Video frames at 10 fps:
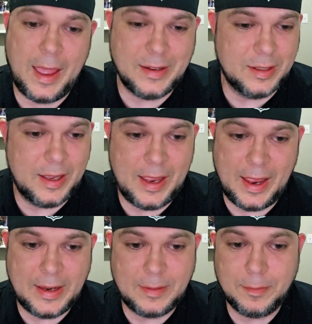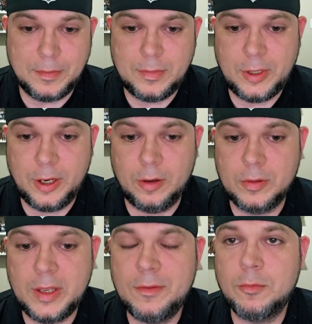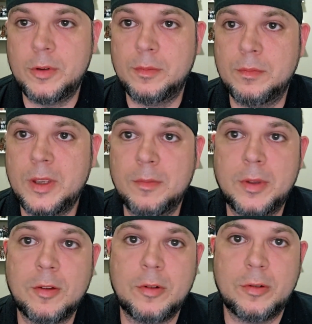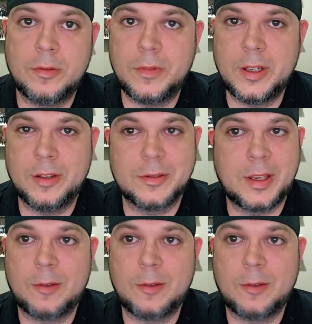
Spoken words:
And you know, even when me and Bill were doing videos,